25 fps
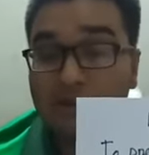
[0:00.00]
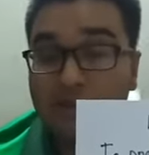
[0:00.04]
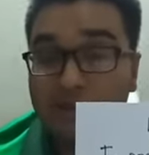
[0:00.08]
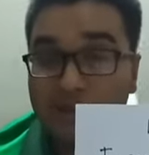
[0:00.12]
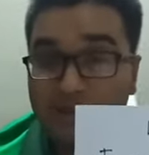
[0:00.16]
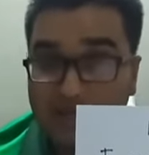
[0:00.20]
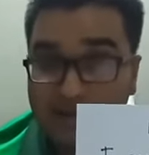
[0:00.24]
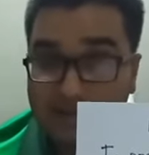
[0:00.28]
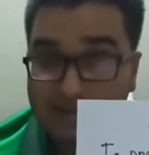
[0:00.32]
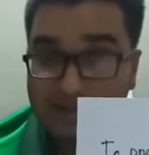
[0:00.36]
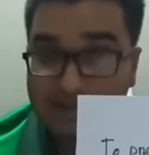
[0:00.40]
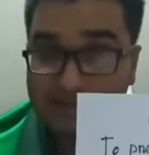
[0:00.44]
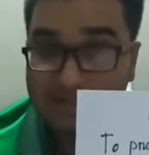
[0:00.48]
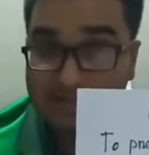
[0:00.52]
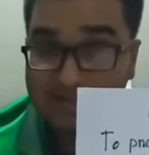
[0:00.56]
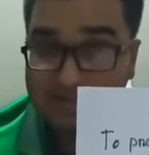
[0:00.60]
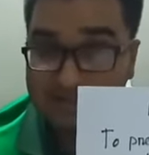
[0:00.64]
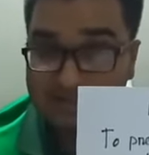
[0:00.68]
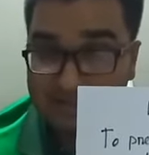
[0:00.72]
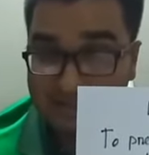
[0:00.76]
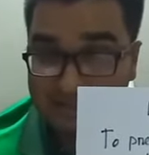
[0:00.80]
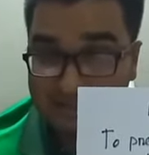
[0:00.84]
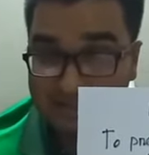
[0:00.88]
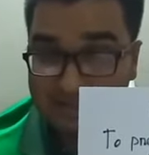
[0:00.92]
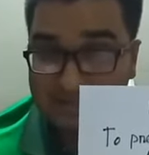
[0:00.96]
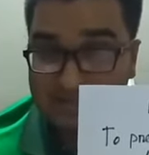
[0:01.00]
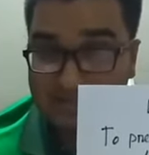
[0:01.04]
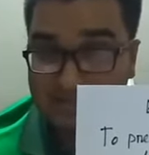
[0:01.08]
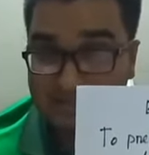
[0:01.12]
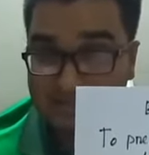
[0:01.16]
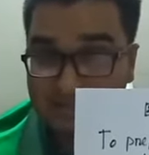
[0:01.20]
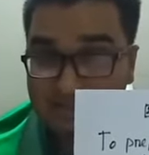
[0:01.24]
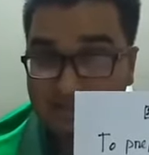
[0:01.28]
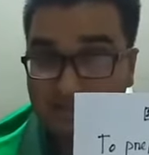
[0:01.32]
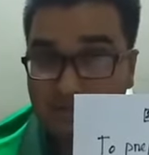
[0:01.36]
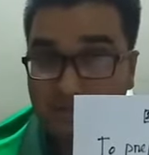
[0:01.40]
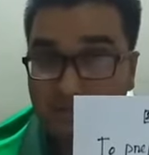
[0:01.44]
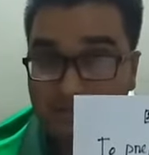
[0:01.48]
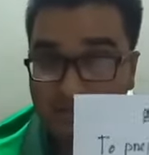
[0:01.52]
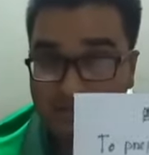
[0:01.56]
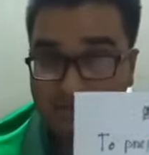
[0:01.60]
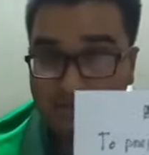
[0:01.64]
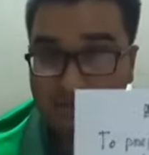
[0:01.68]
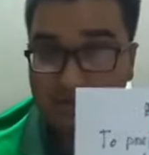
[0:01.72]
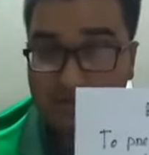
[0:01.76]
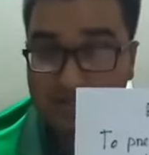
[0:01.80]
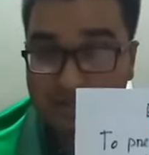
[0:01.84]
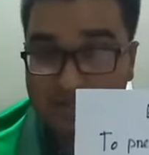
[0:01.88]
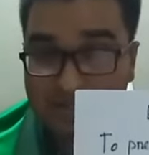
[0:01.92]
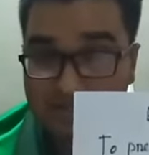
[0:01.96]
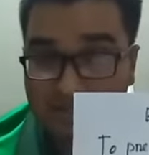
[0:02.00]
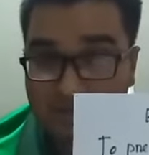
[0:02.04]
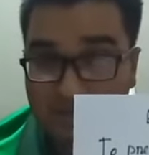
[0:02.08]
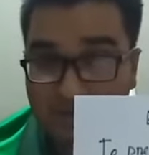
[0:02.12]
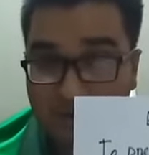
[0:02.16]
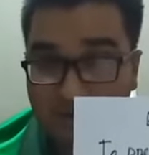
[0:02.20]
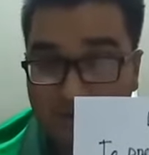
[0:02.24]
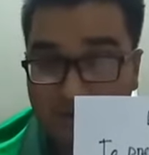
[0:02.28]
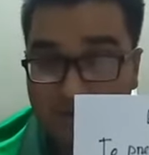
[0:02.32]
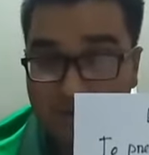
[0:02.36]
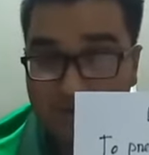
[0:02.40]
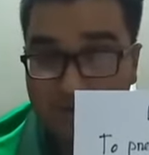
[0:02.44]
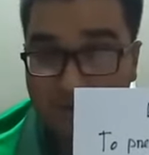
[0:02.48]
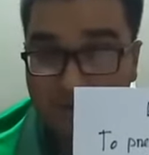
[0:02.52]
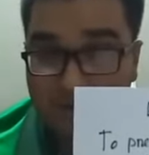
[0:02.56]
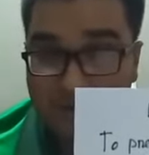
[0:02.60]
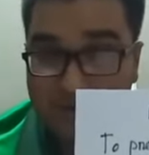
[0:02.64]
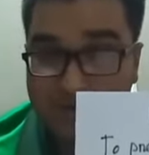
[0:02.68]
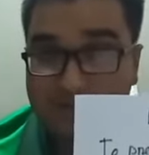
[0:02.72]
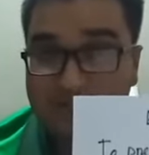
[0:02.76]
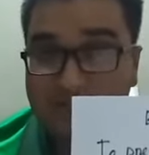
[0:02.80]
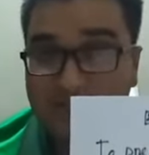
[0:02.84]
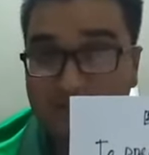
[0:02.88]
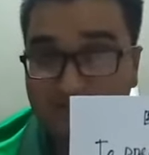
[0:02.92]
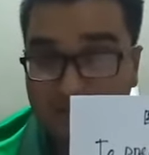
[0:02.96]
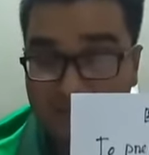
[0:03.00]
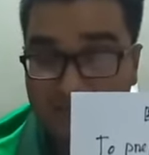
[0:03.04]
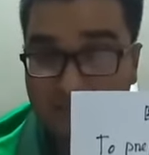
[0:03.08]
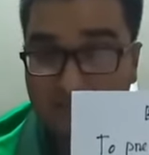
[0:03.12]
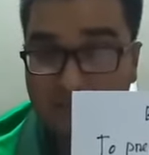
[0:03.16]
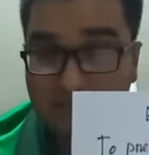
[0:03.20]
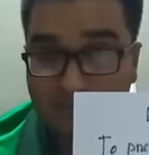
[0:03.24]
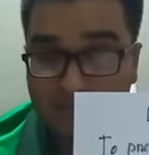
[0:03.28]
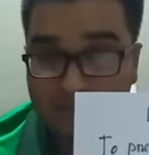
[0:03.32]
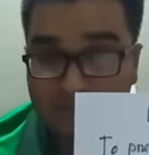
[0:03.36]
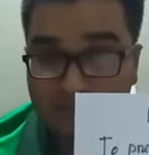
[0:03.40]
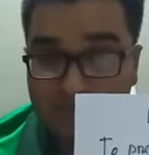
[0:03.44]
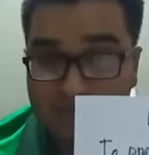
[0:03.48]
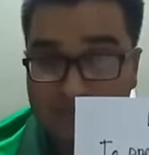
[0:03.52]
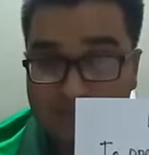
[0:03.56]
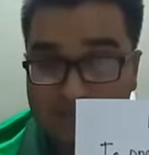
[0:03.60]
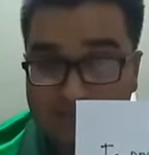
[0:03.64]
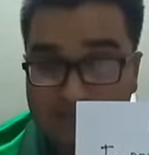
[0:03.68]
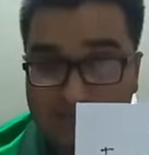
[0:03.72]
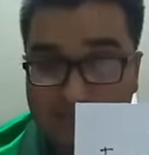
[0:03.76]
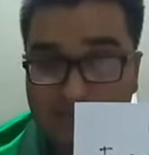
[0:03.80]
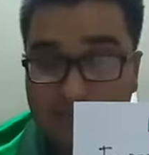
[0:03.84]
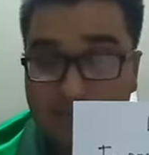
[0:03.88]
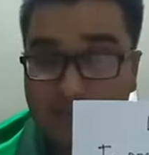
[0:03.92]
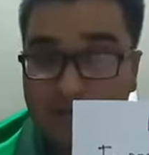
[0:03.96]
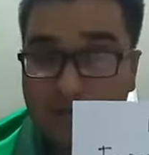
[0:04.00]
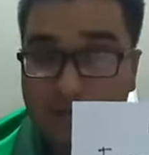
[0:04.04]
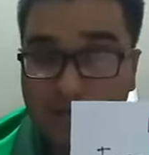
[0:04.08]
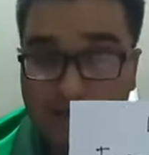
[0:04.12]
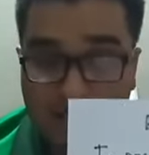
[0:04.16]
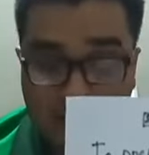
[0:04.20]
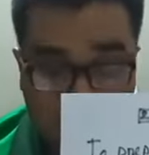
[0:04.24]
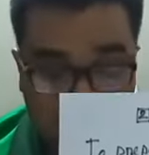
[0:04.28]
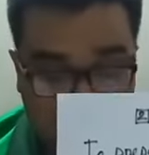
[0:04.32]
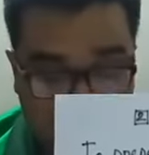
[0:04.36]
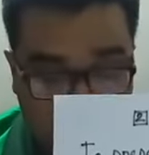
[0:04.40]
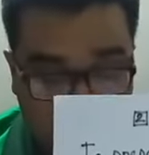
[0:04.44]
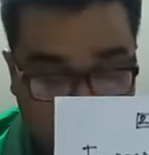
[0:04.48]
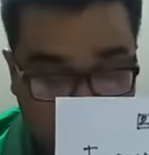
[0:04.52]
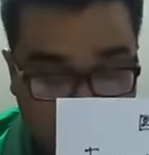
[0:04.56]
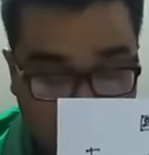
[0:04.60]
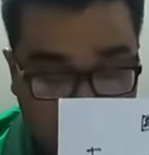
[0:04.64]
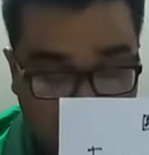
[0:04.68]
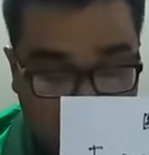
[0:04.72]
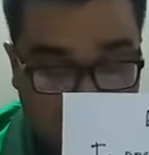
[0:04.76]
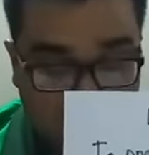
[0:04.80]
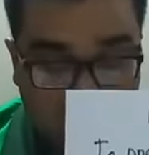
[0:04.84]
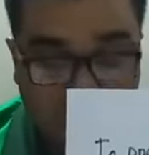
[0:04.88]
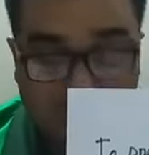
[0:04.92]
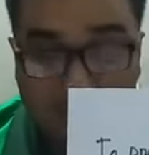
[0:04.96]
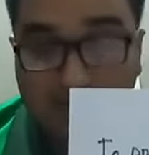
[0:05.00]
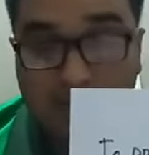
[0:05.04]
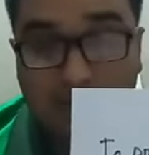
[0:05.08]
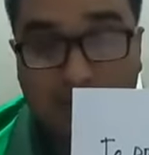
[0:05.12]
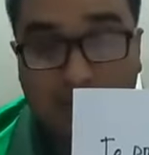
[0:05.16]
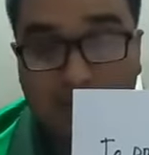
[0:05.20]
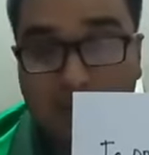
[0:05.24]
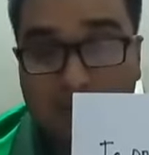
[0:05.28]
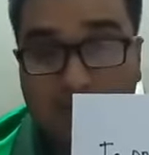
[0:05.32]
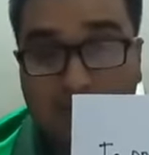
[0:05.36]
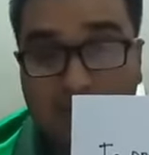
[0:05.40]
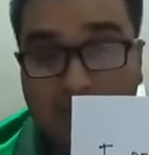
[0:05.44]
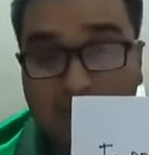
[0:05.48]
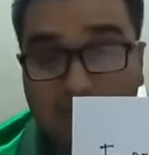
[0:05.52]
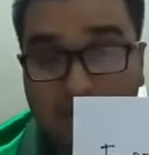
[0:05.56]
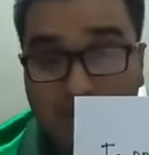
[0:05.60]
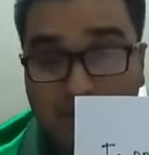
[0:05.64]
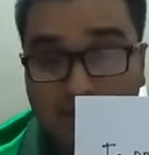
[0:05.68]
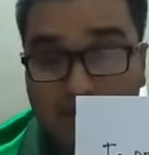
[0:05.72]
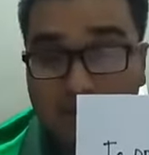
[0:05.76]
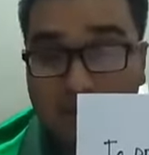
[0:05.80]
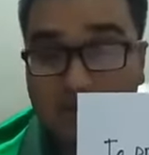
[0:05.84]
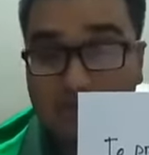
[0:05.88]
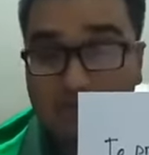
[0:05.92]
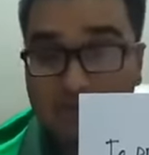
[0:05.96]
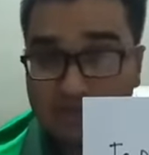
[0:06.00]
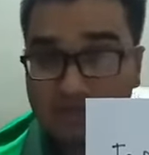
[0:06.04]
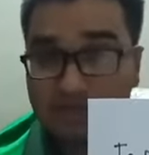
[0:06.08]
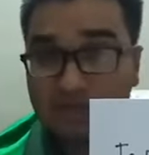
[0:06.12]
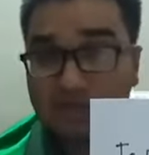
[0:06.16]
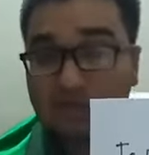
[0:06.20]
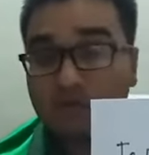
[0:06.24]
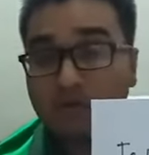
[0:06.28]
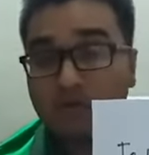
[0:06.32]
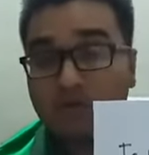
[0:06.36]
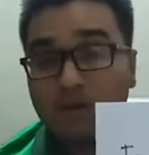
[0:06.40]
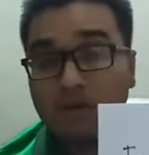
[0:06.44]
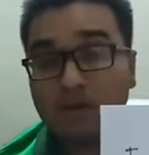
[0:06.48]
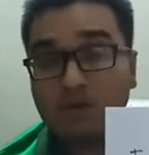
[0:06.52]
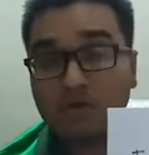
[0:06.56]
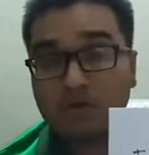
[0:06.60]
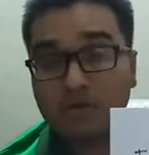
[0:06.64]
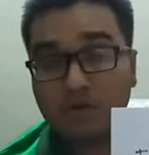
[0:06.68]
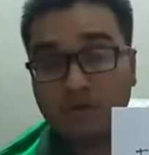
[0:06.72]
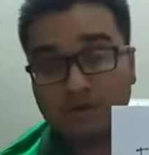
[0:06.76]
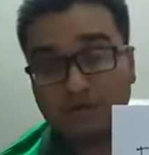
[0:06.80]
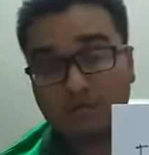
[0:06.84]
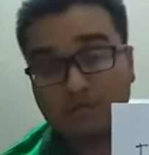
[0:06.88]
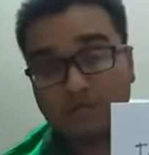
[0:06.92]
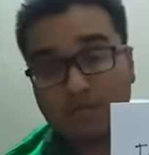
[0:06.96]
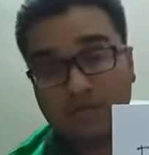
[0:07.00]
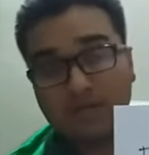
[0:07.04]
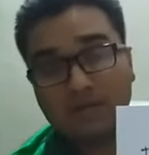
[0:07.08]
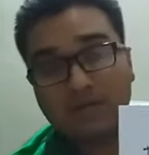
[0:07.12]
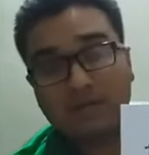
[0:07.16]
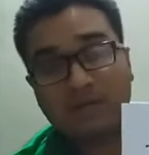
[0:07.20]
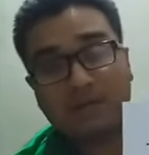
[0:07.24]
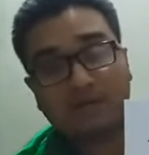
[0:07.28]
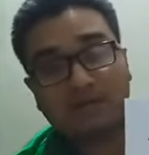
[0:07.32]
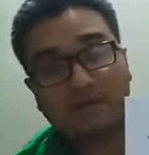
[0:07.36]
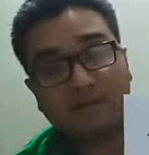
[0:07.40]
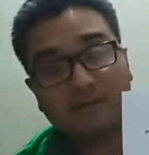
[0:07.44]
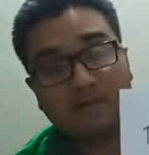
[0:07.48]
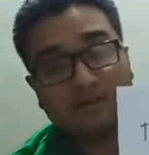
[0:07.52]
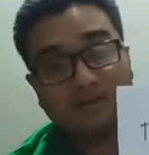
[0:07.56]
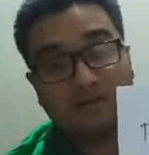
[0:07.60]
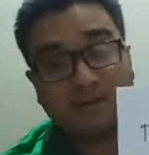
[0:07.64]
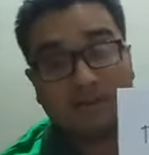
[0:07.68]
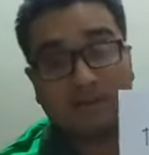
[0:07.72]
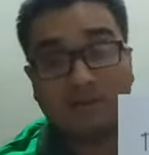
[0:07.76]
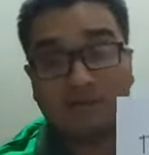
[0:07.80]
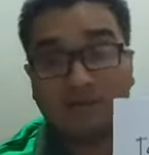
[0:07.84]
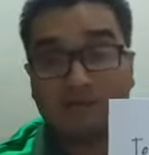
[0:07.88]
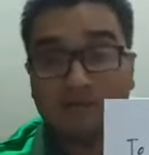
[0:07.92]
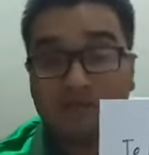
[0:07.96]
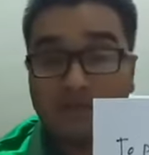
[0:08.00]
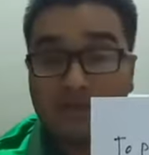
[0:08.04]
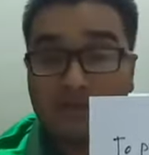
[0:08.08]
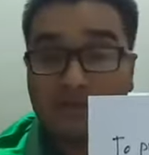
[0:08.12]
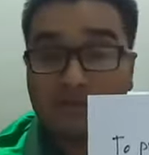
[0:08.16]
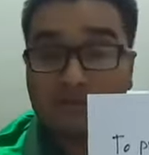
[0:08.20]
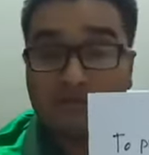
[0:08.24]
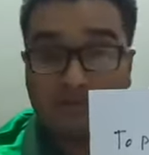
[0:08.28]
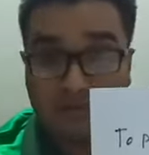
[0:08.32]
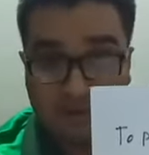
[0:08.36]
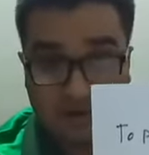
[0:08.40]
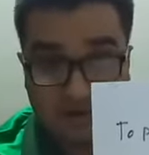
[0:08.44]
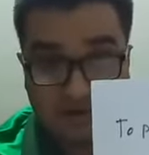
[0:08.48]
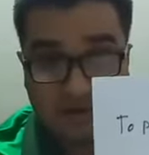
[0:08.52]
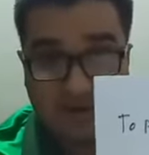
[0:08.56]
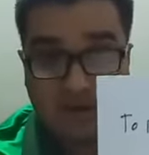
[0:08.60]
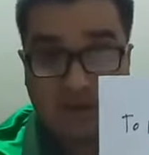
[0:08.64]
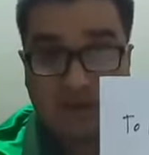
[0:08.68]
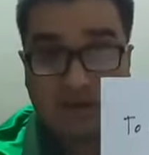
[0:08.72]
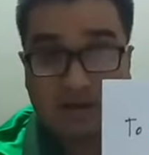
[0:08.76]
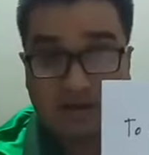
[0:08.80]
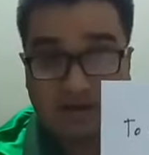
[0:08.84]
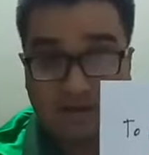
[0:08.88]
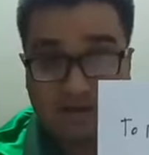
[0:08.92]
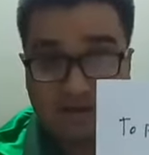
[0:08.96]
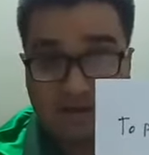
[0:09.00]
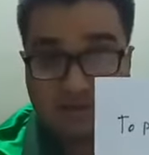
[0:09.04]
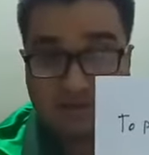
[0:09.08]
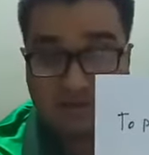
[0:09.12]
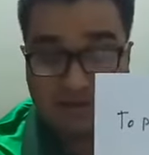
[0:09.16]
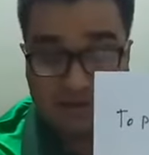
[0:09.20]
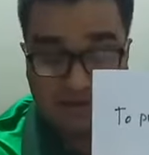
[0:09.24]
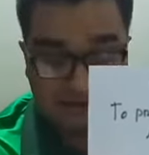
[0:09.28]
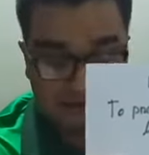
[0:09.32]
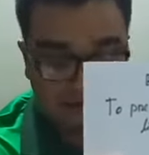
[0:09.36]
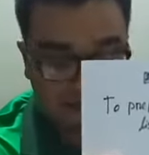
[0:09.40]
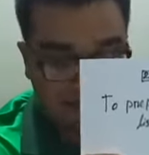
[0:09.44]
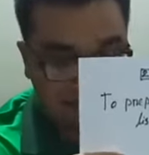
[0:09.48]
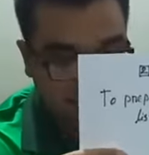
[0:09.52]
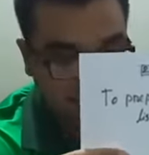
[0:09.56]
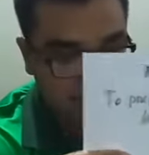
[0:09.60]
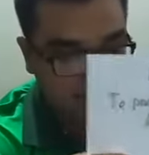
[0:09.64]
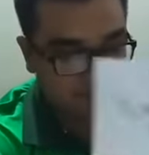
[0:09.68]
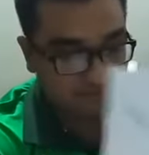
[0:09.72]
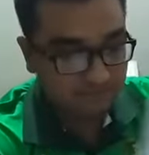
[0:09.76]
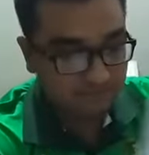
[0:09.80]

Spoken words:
enlisted voter list or specific voter list, the election commission will not be arranged a free, fair and credible election.